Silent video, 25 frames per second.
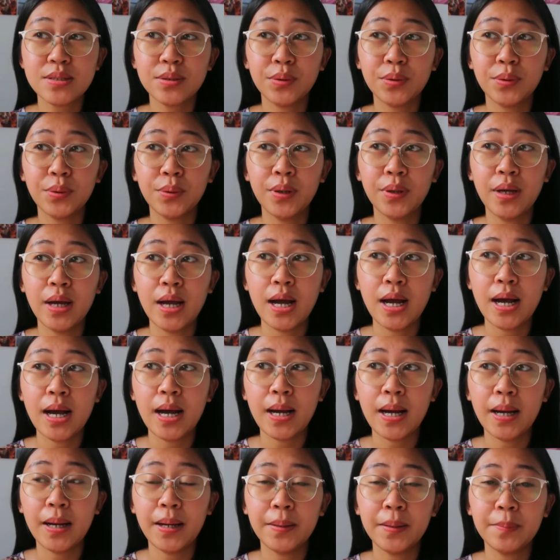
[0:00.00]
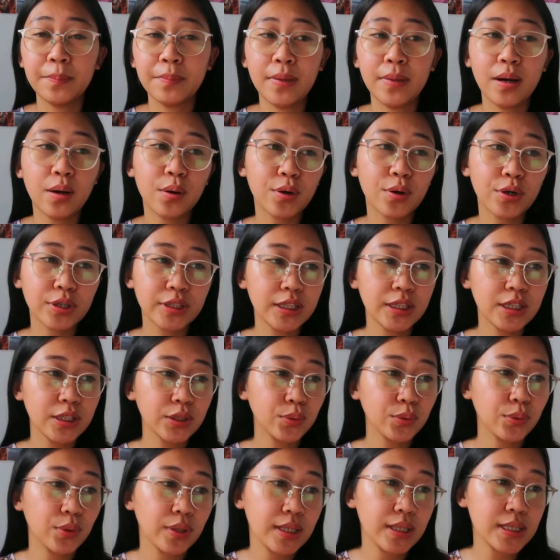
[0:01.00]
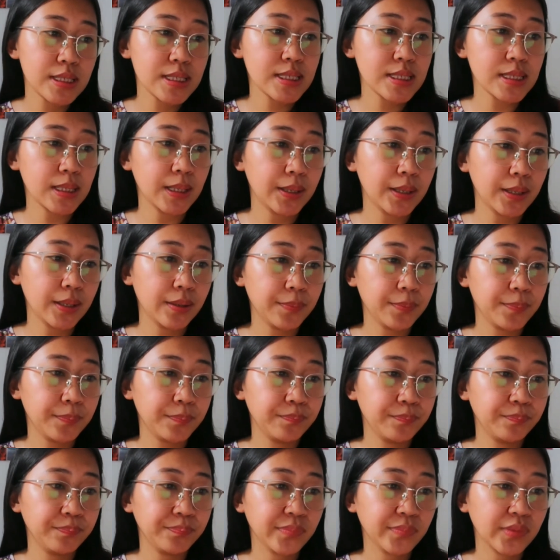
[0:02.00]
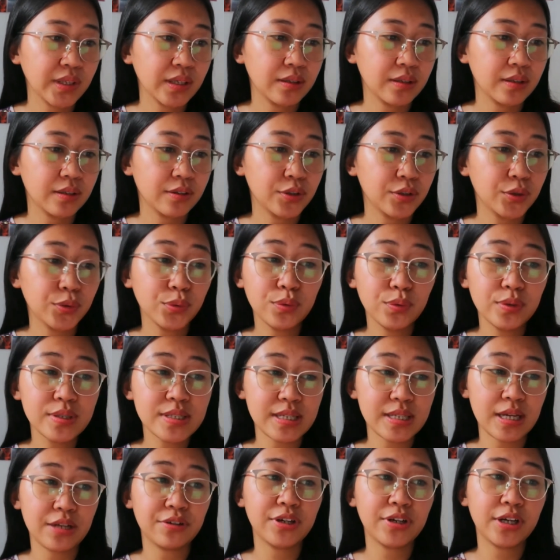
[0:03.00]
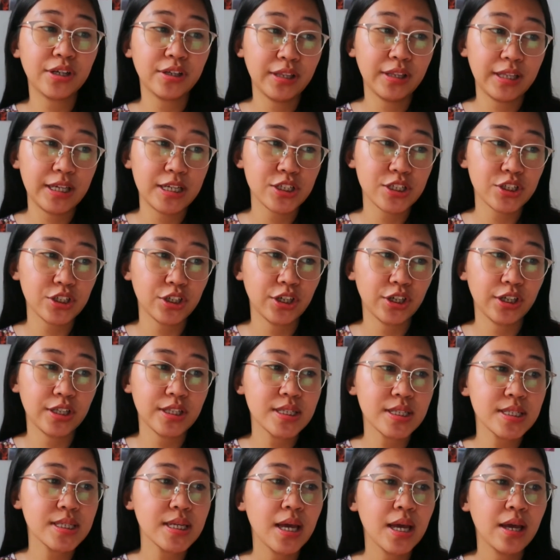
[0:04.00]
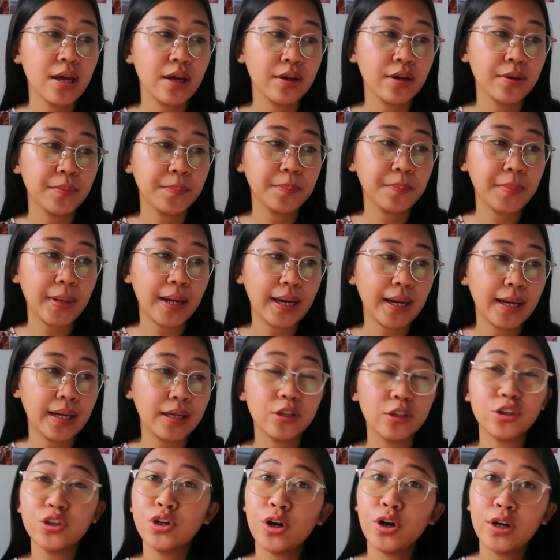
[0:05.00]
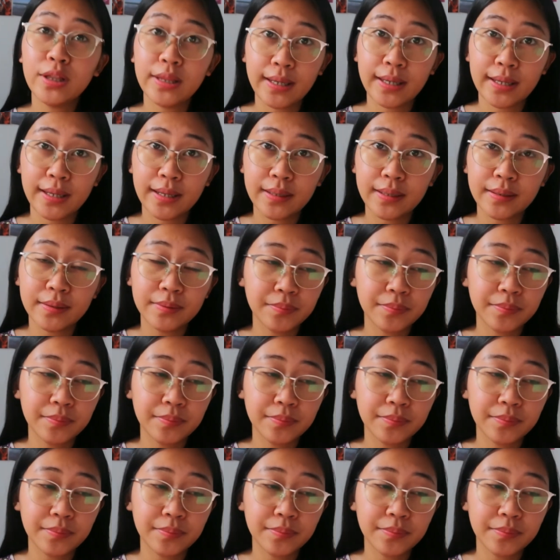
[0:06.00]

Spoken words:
So according to this rules and regulations by DOLE,